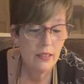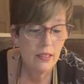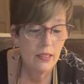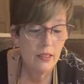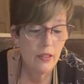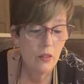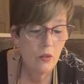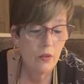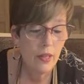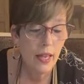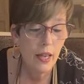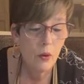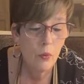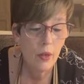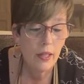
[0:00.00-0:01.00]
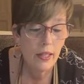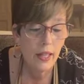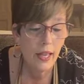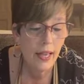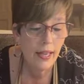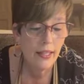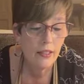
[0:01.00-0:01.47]
I didn't know that.
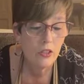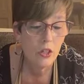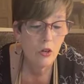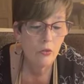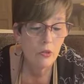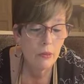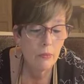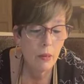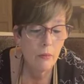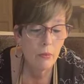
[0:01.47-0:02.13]
Well, I don't